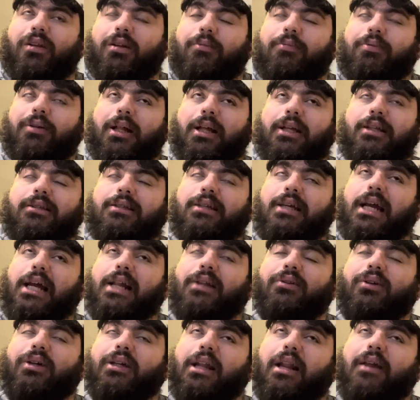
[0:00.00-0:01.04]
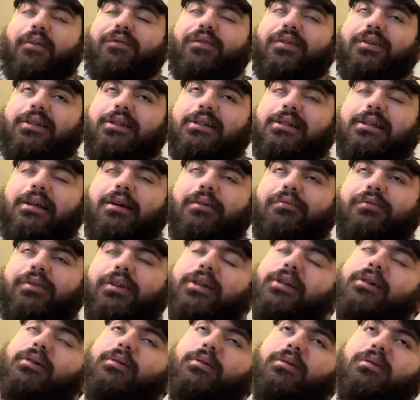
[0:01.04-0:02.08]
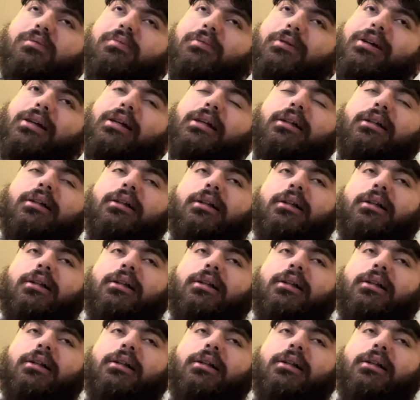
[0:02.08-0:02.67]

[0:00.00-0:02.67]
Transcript: probably 10 looking at 50 Cent videos, but...